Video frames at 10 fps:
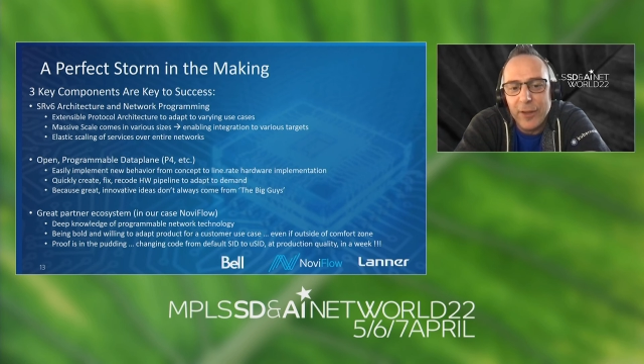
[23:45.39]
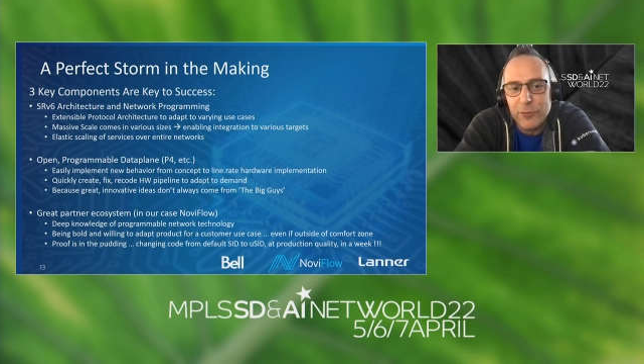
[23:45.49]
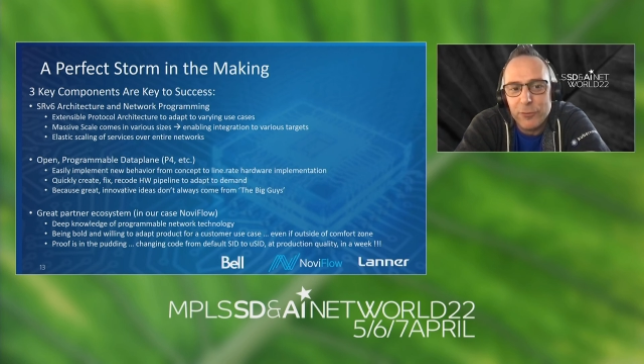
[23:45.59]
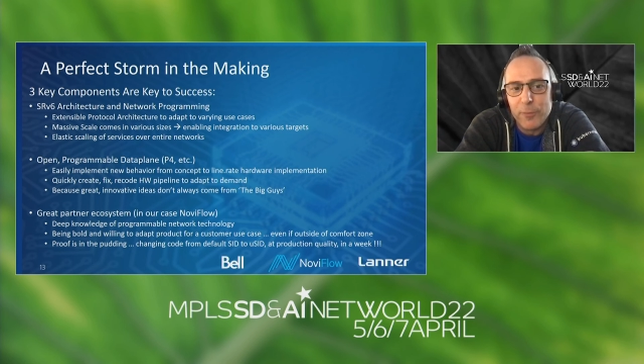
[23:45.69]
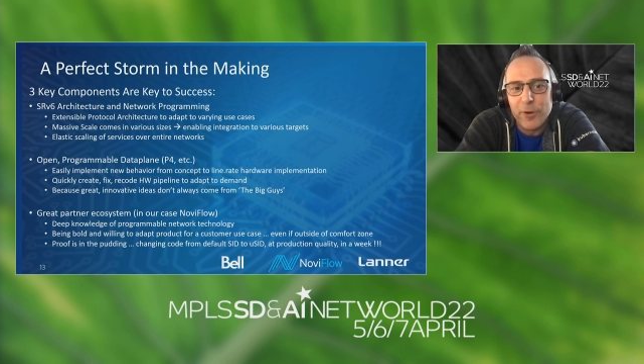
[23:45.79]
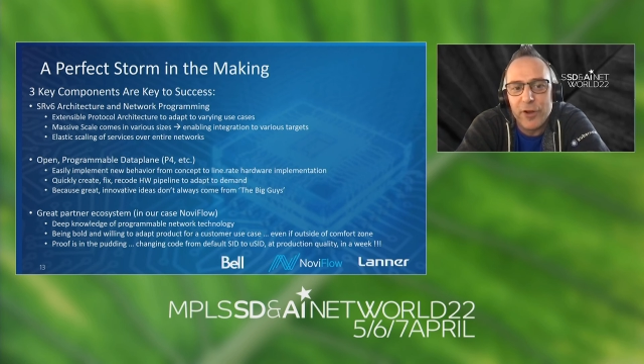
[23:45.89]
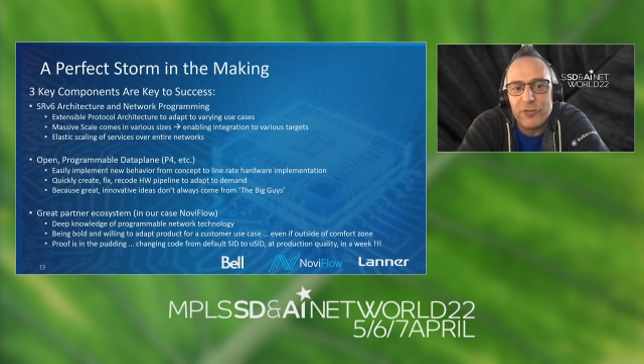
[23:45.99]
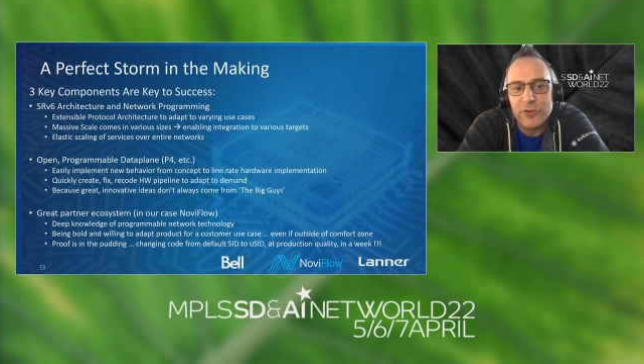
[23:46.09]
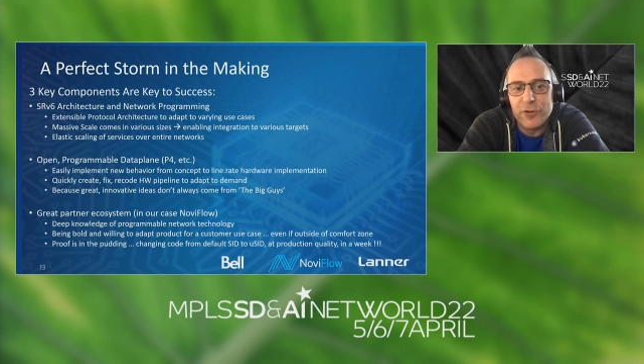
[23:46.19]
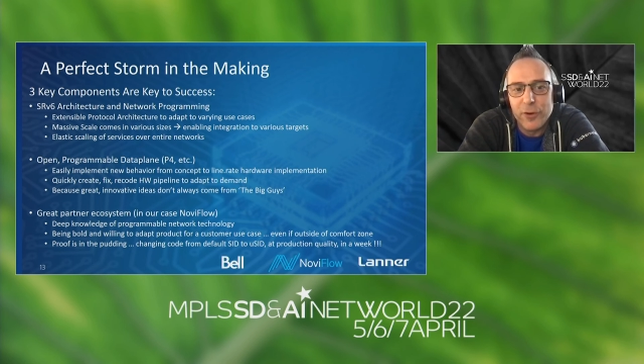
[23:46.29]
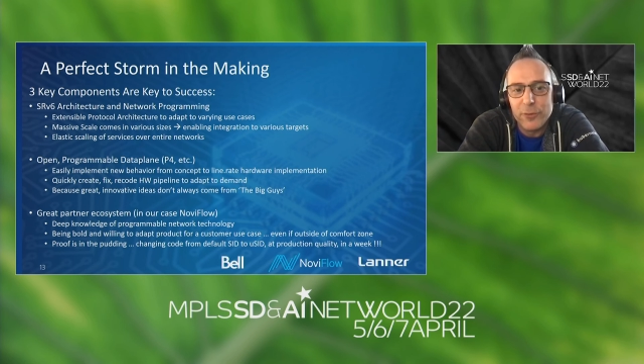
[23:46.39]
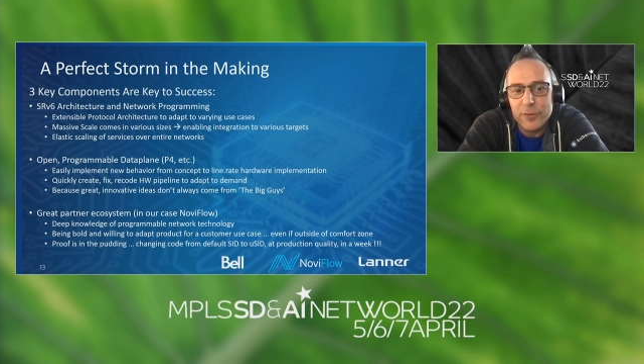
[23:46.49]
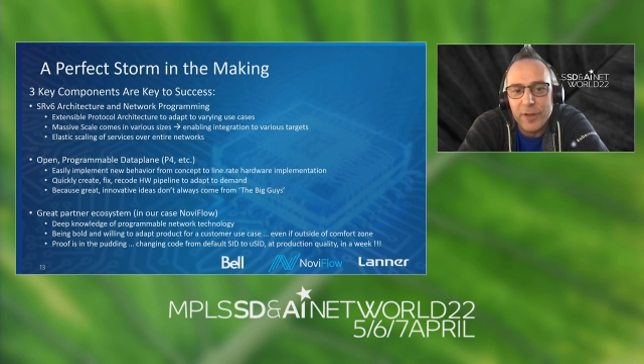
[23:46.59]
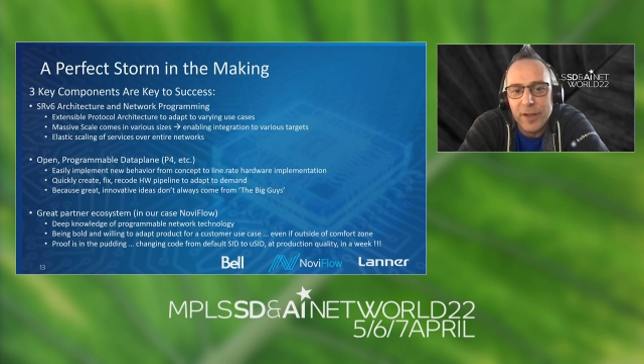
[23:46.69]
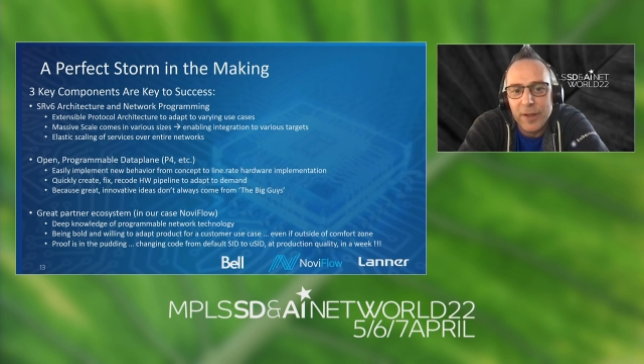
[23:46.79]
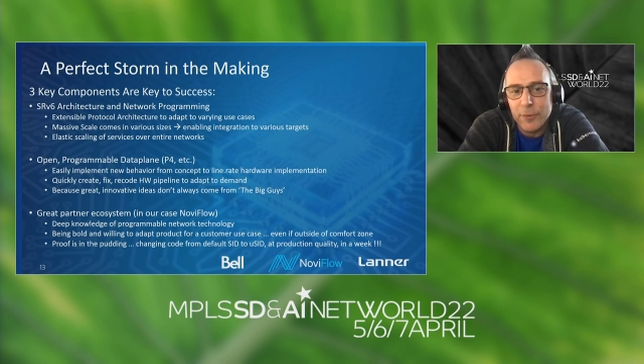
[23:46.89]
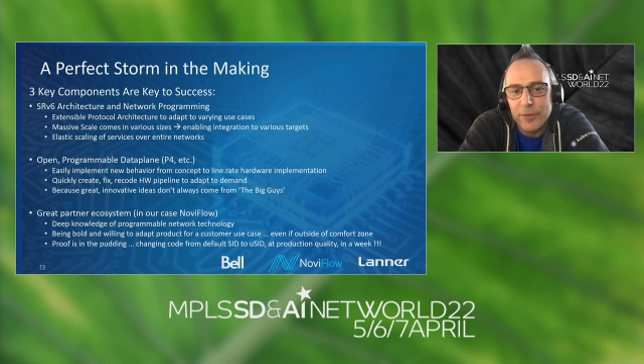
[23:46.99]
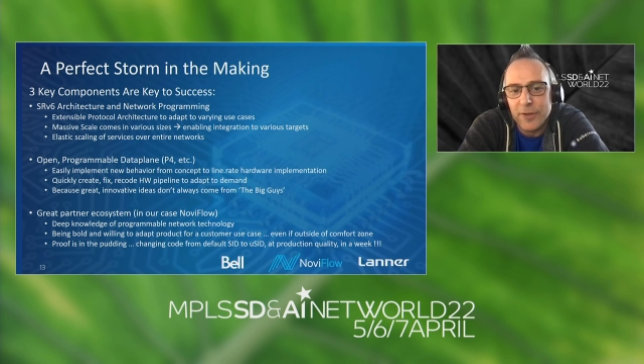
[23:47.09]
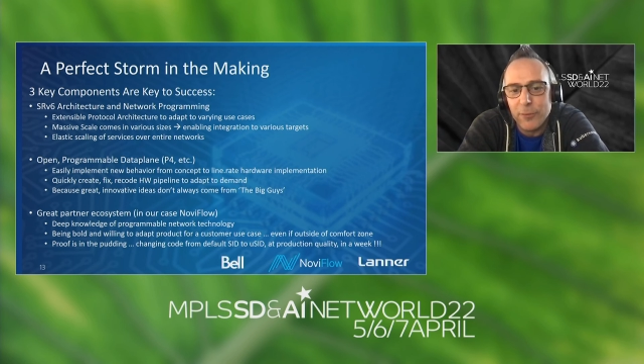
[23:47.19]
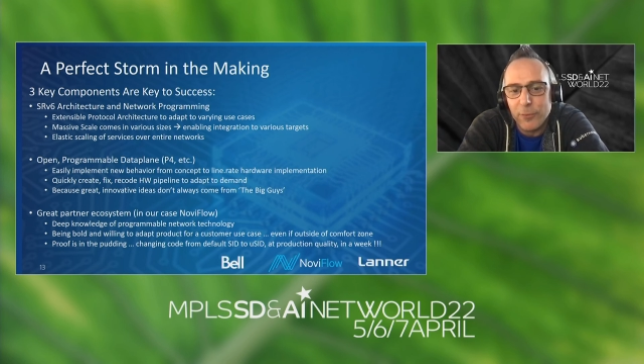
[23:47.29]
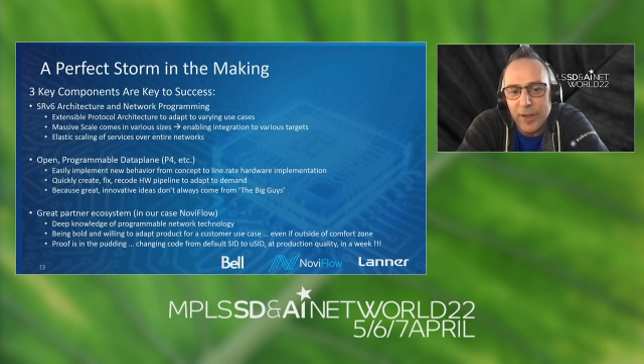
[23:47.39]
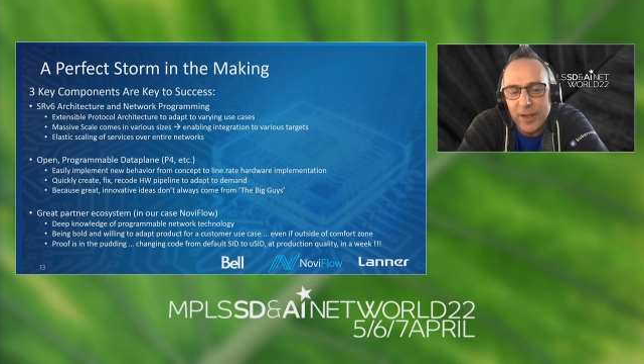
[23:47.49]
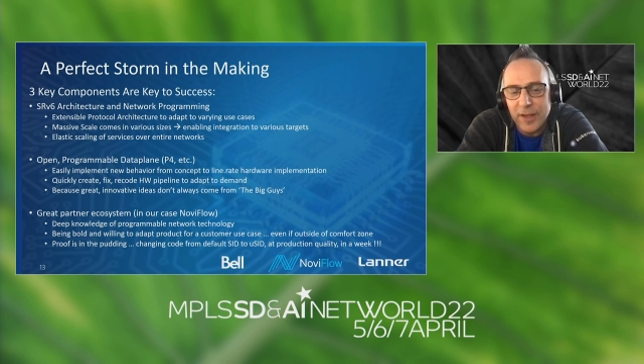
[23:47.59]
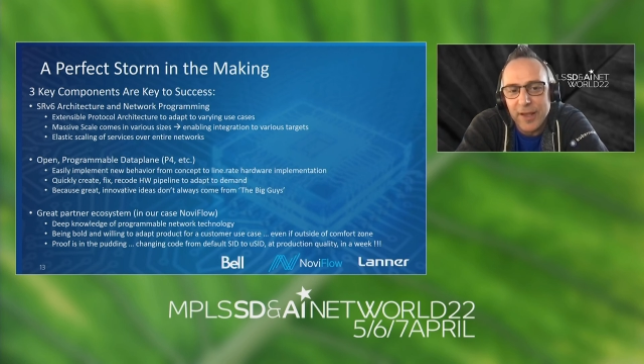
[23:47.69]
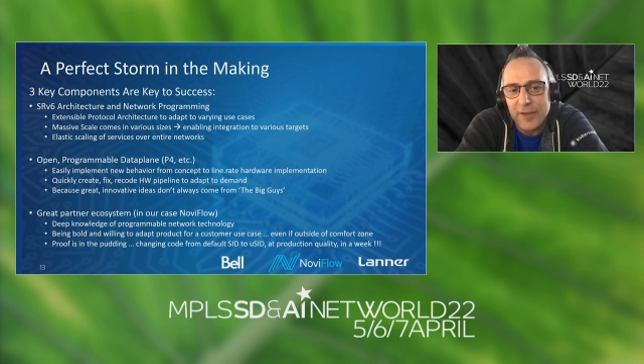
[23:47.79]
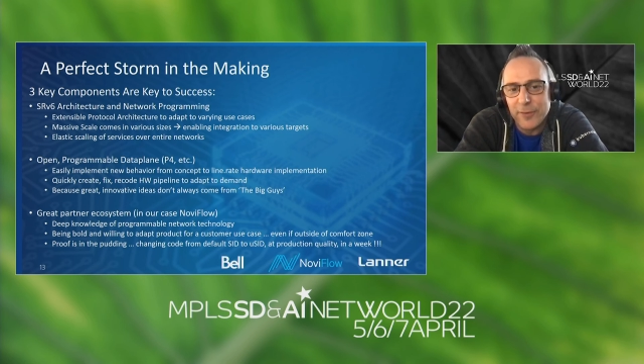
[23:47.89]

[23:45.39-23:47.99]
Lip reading: into a production code within a week